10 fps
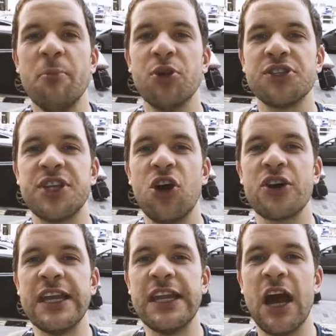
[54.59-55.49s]
But
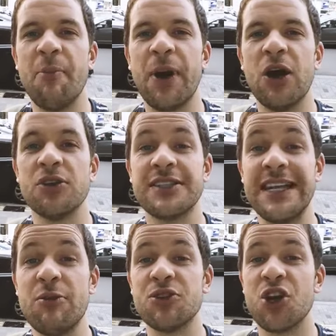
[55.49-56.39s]

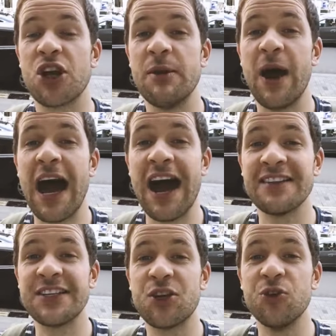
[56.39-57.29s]
today we're talking about
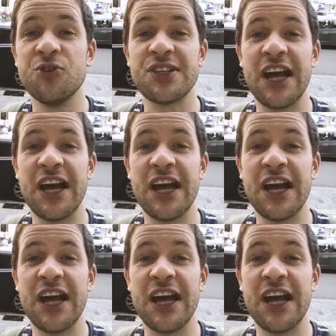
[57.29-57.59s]
articles,